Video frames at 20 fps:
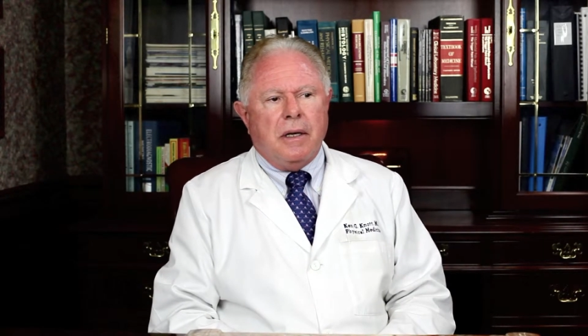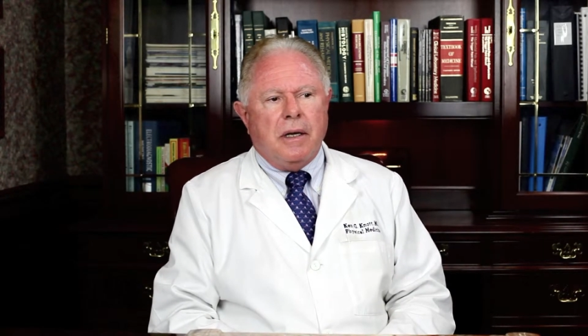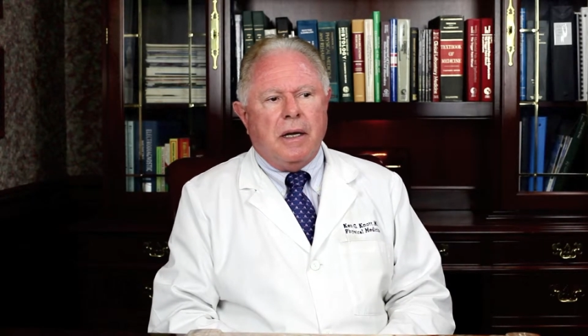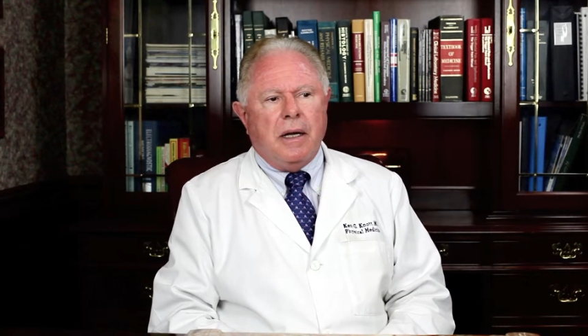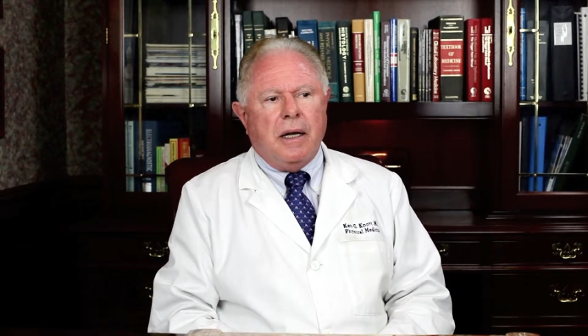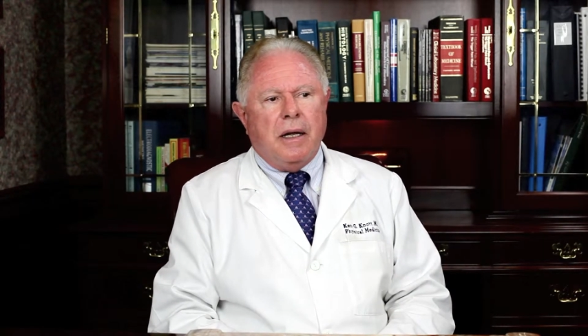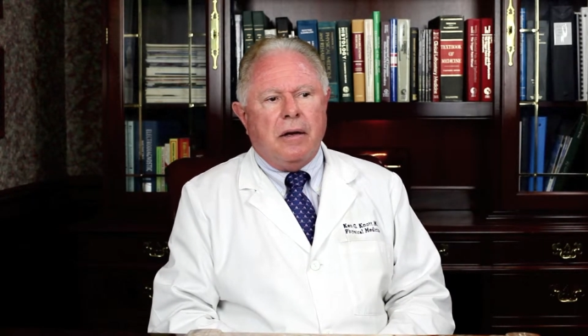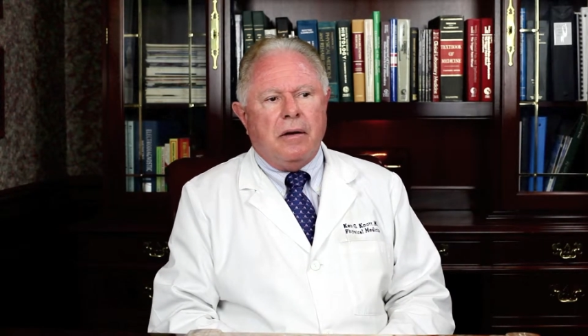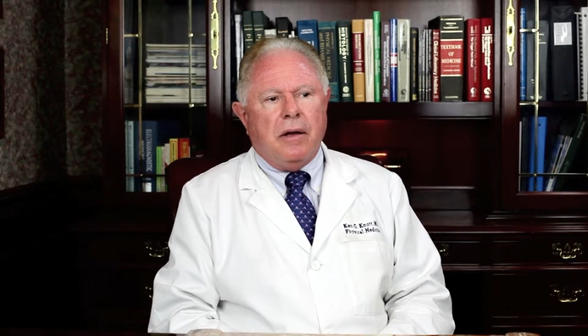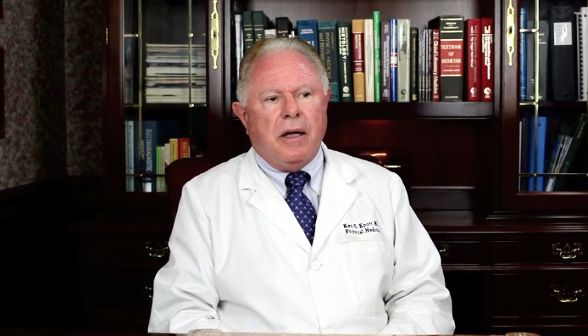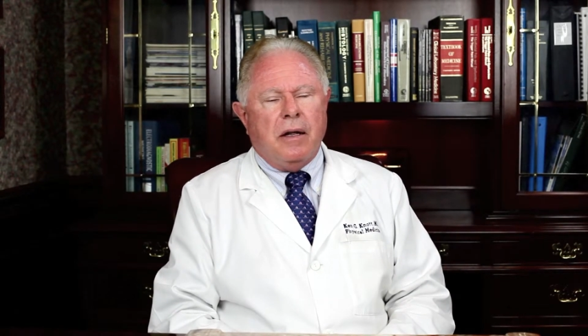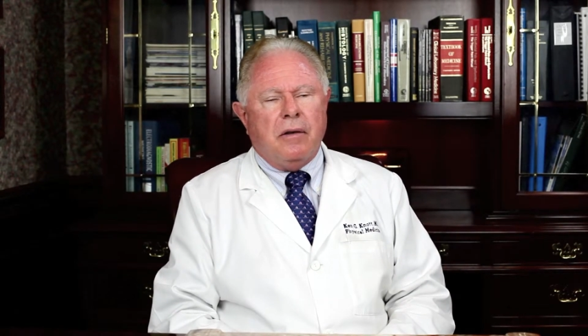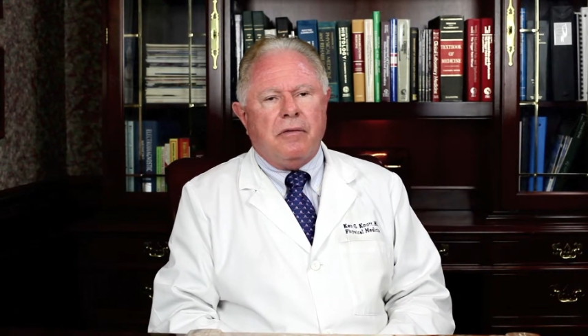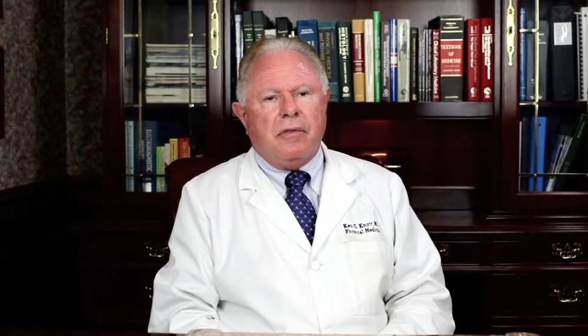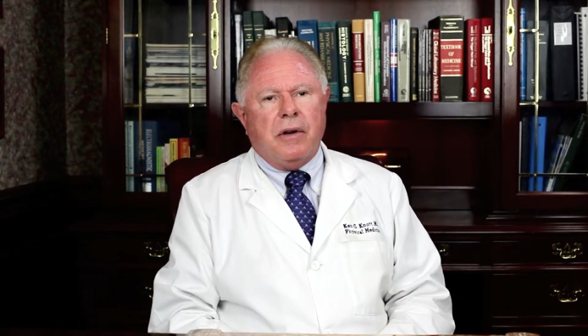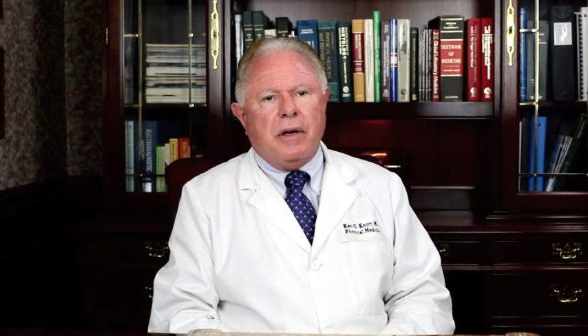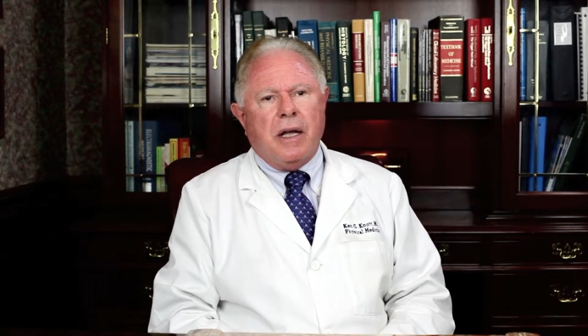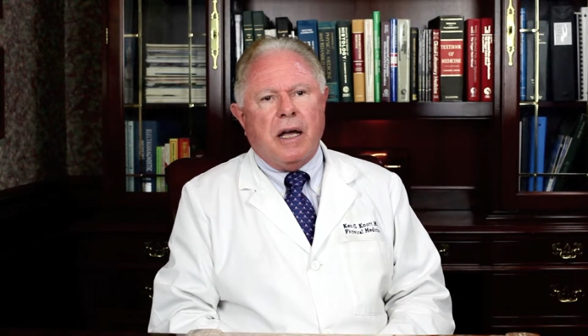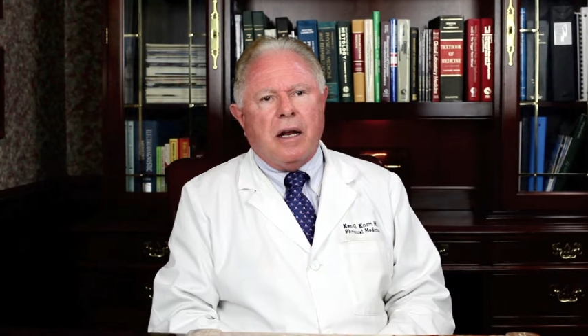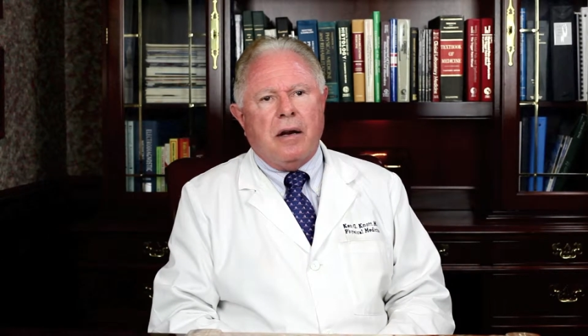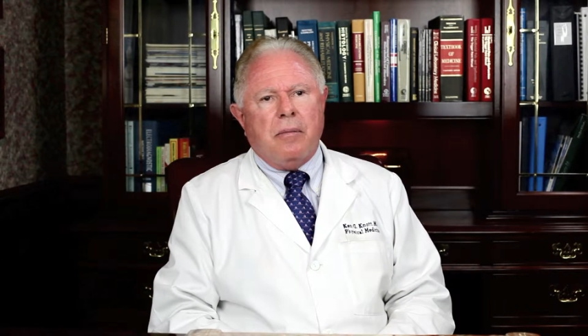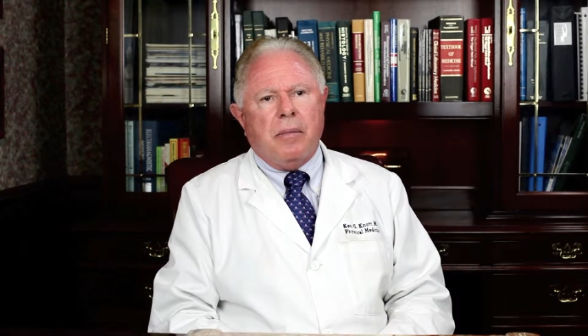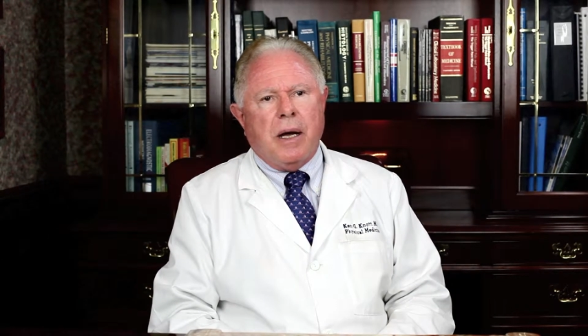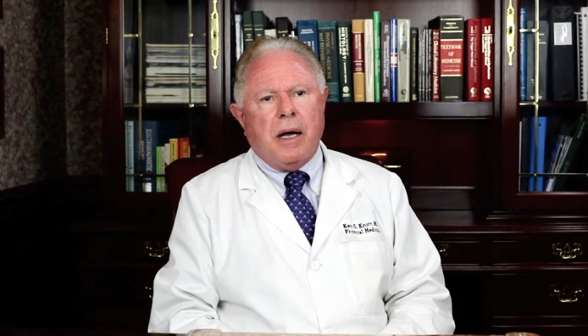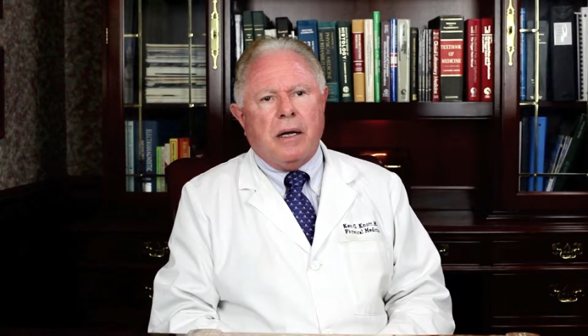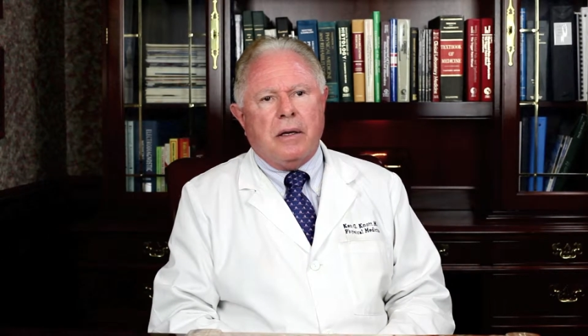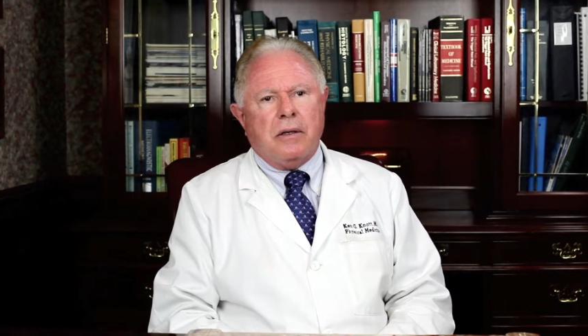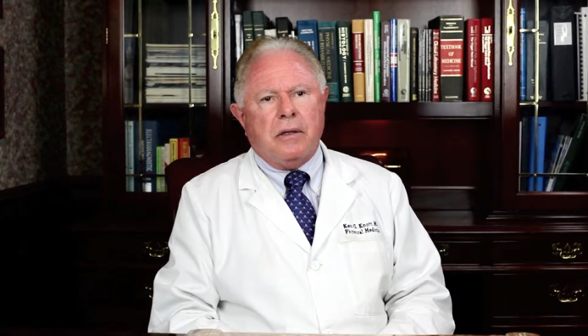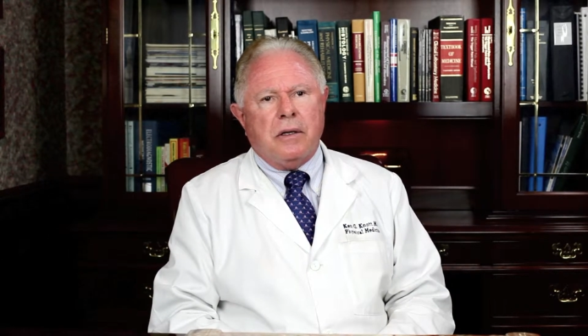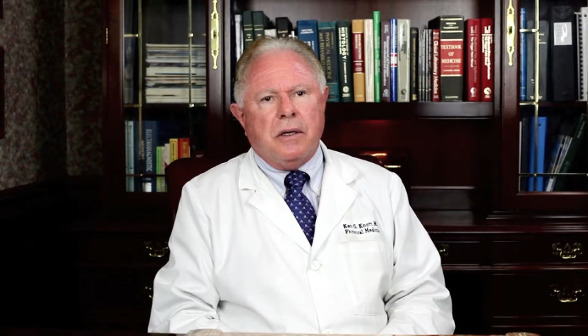and forget
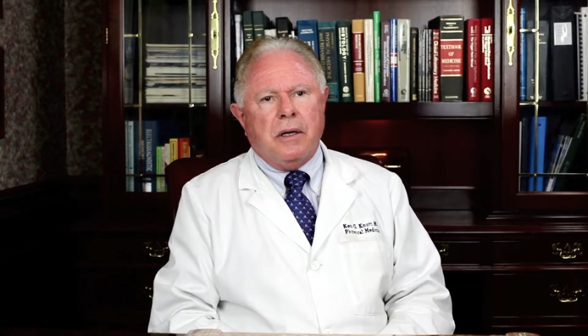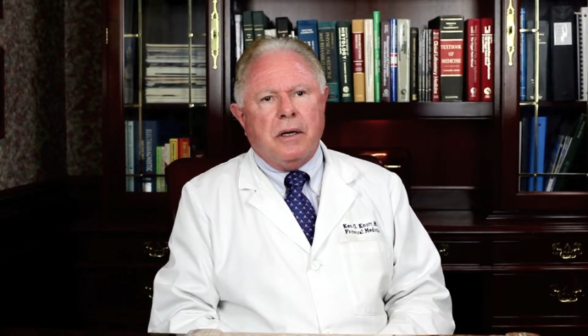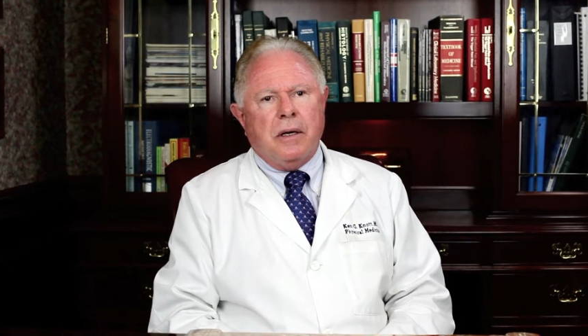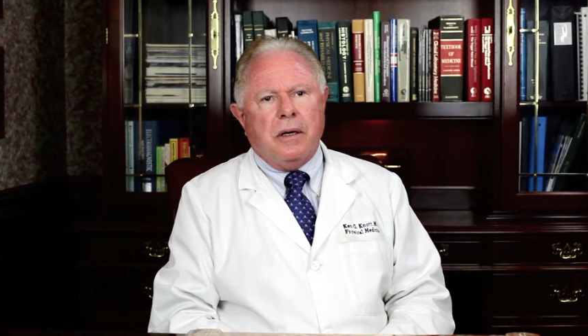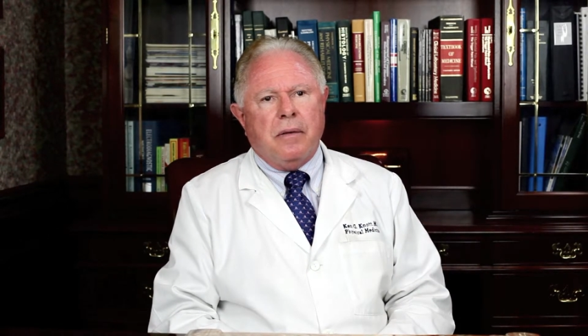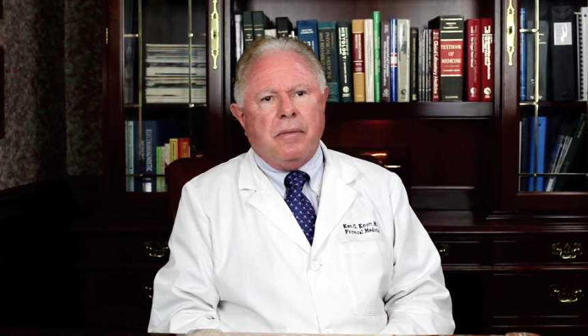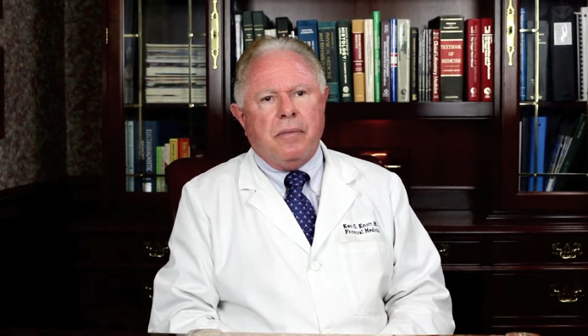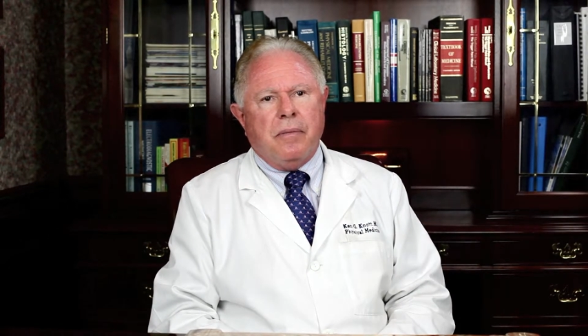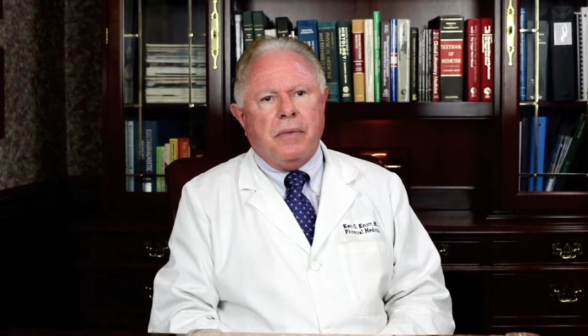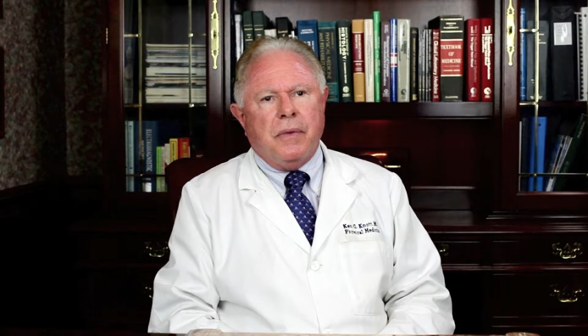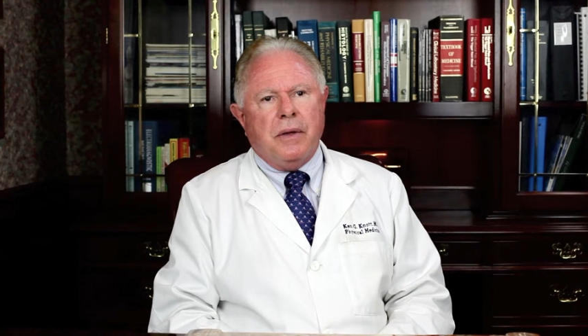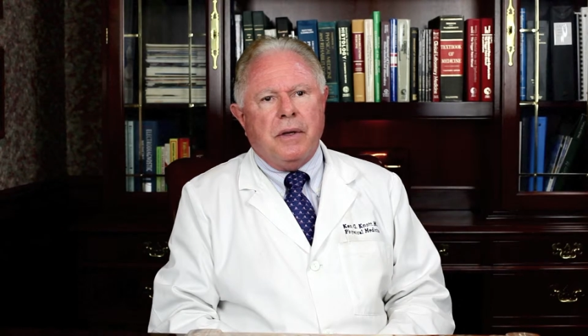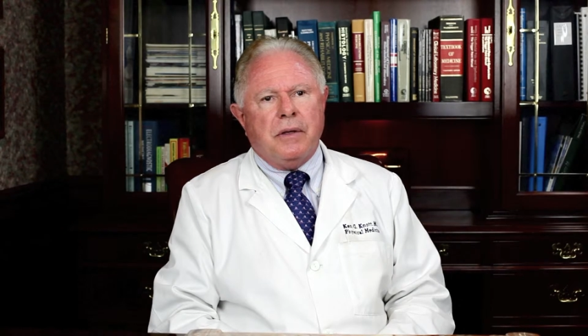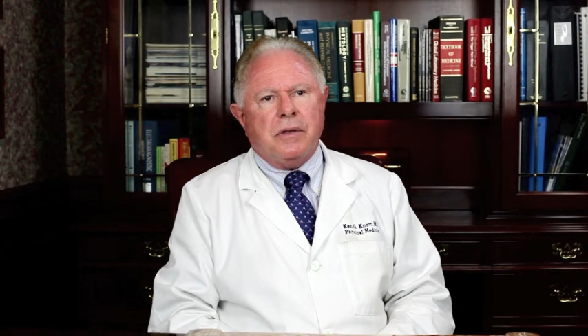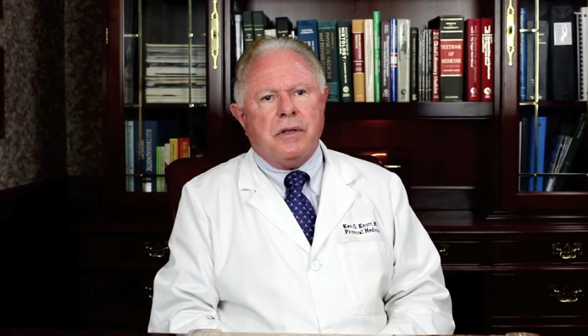about the